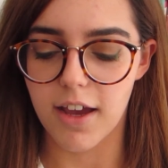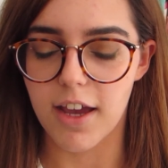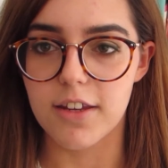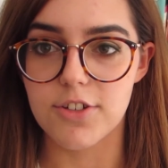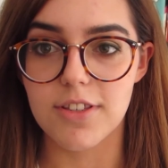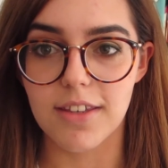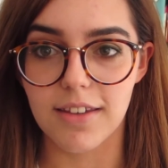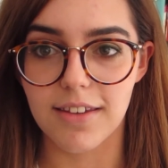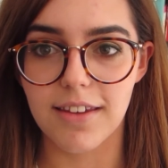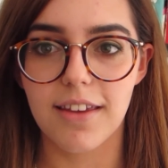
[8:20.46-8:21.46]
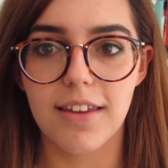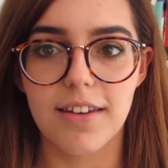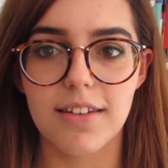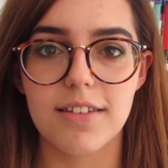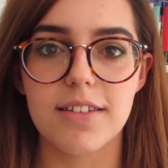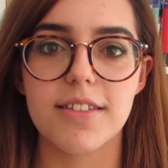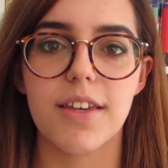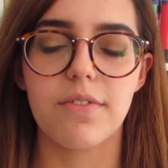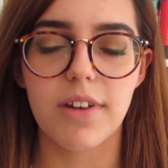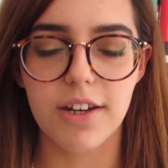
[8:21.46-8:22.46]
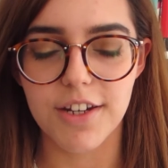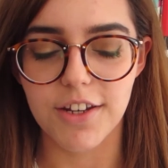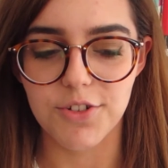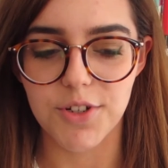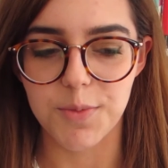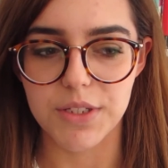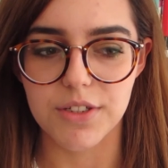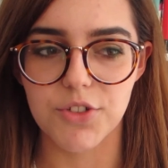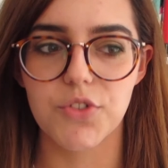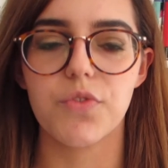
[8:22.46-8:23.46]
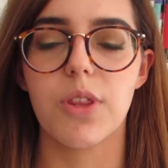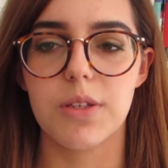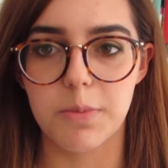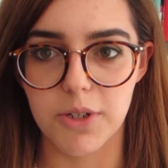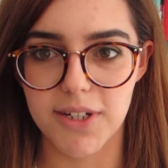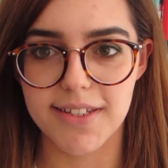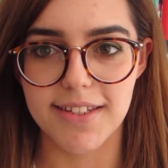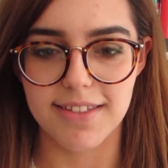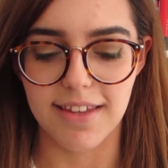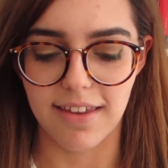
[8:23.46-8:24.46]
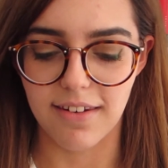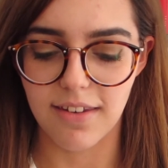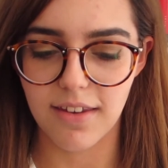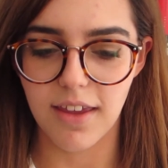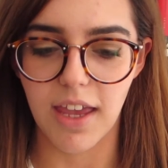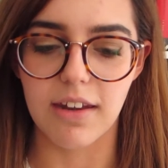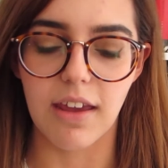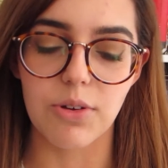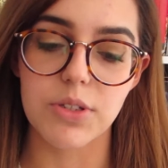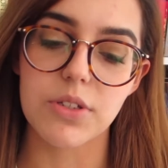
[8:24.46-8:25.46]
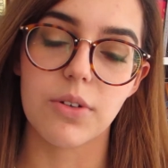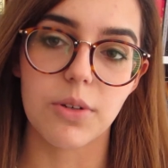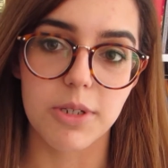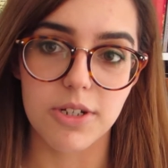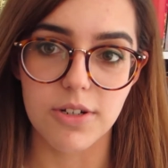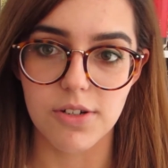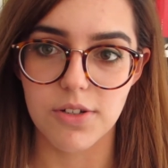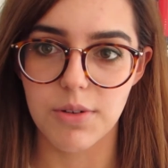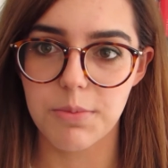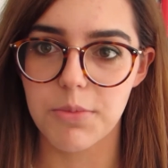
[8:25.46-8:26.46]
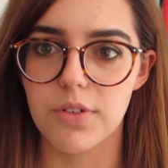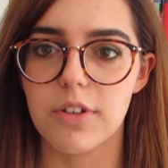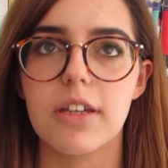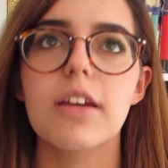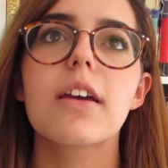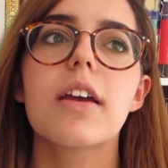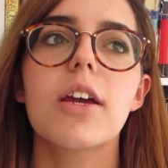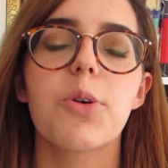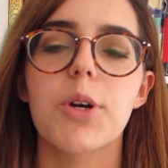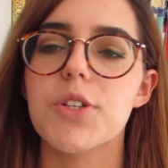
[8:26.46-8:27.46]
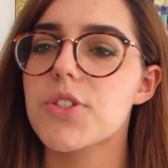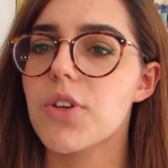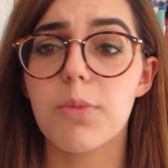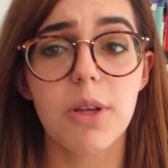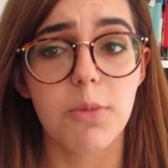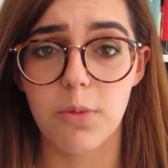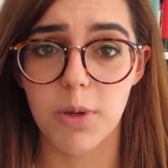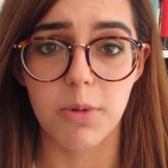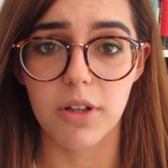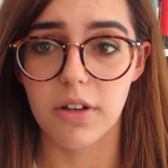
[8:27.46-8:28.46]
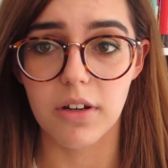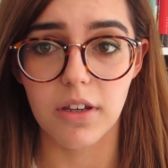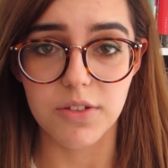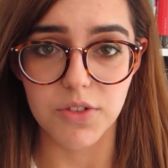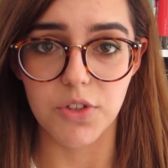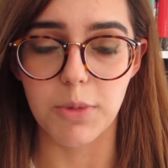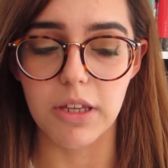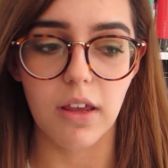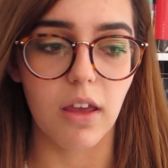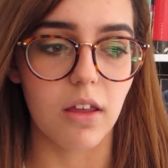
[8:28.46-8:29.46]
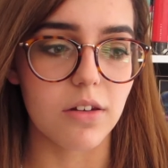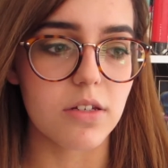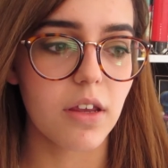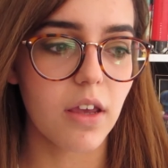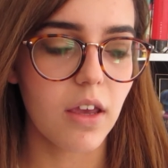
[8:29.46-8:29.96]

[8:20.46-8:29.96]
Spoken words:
I just think it is a very dangerous message for this book to send. And now it's going to be turned into a movie where so many more people are going to consume it. And